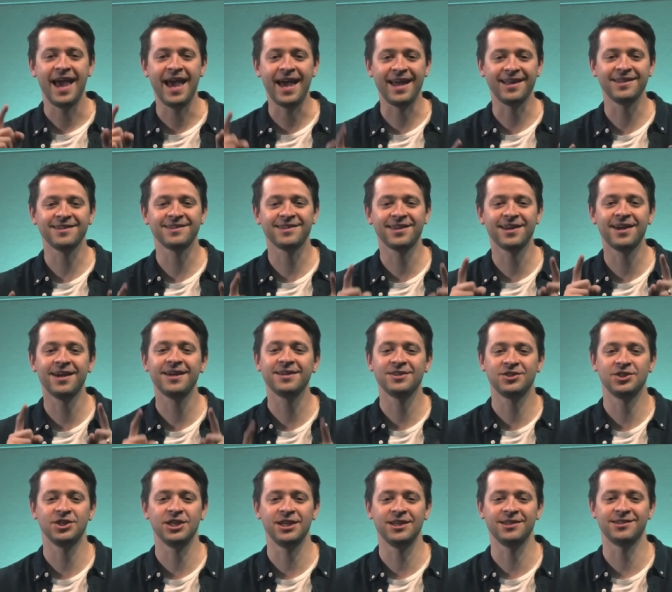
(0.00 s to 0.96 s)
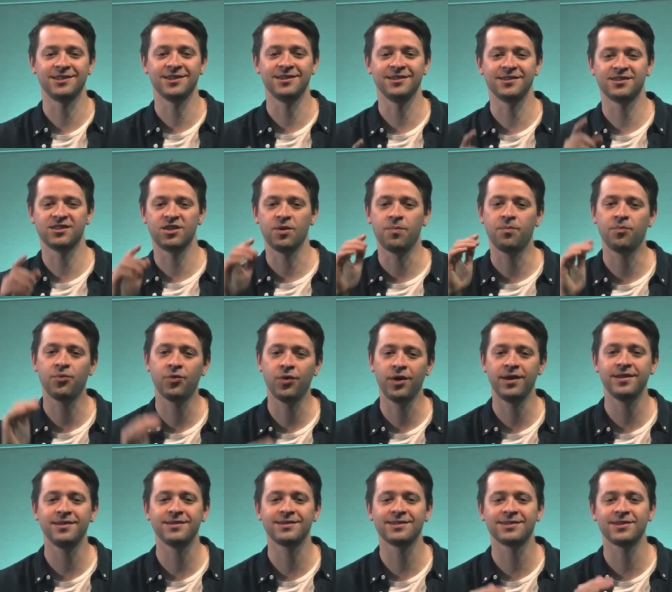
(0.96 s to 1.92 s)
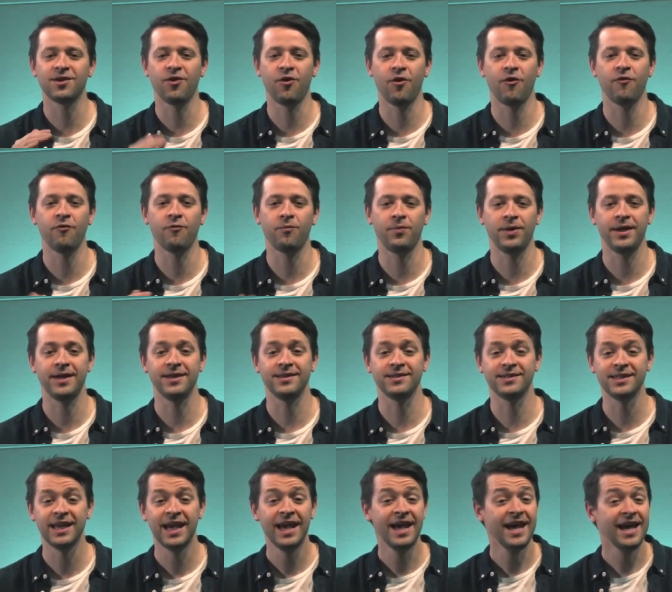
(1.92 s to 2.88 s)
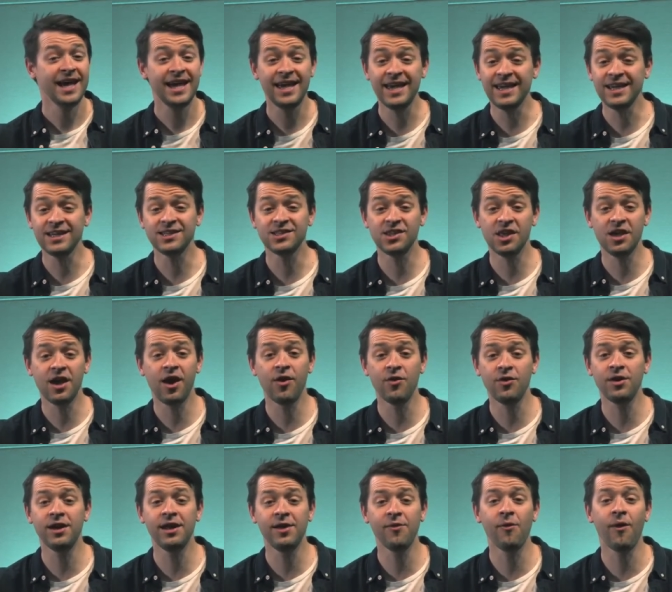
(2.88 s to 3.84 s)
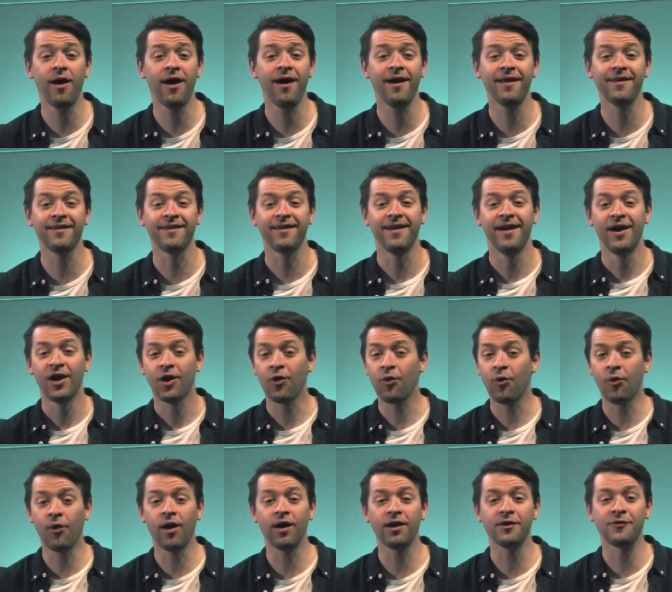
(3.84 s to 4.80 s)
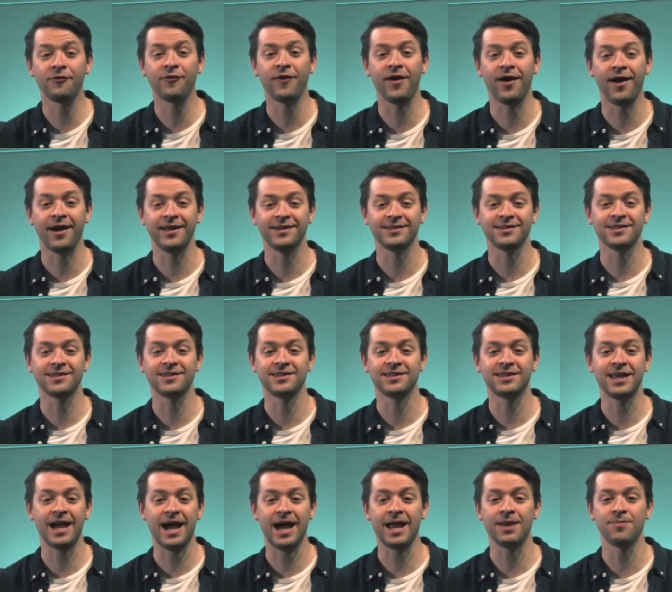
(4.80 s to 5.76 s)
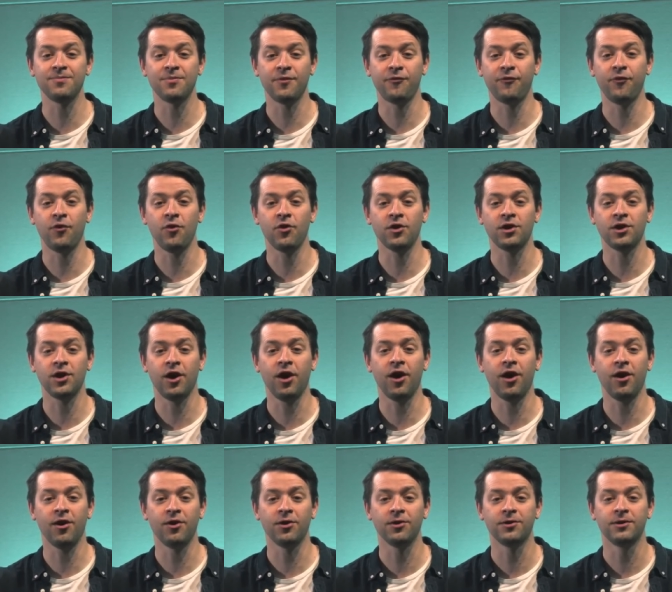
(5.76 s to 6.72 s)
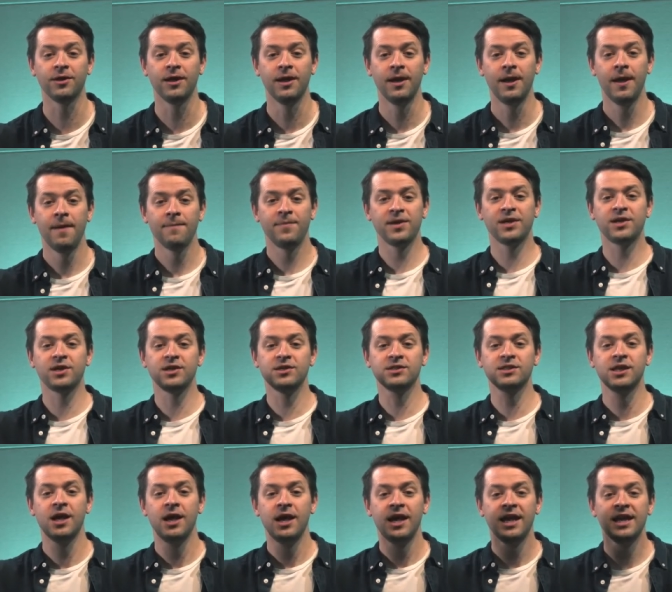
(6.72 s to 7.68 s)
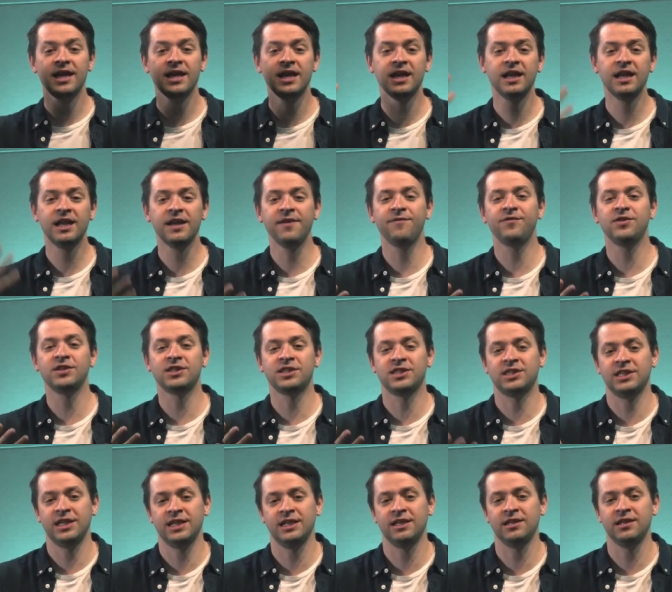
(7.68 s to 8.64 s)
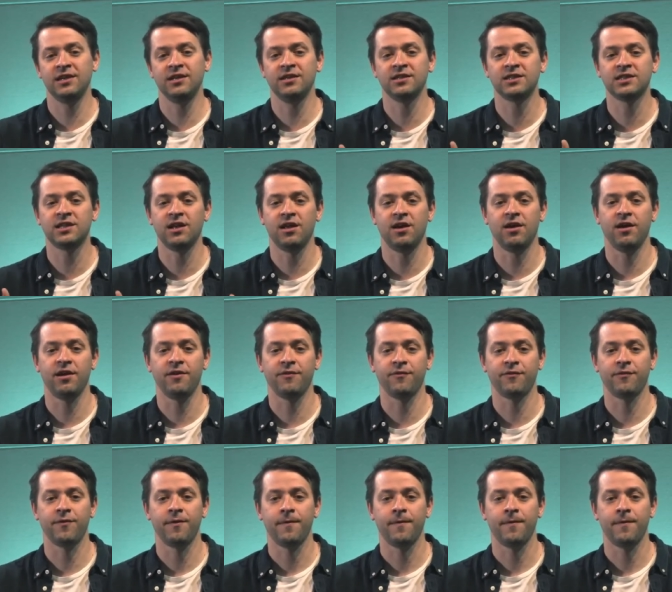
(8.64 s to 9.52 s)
Enter Jesus, the Prince of Peace. He's the only one qualified to stand before God because he lived a sinless life.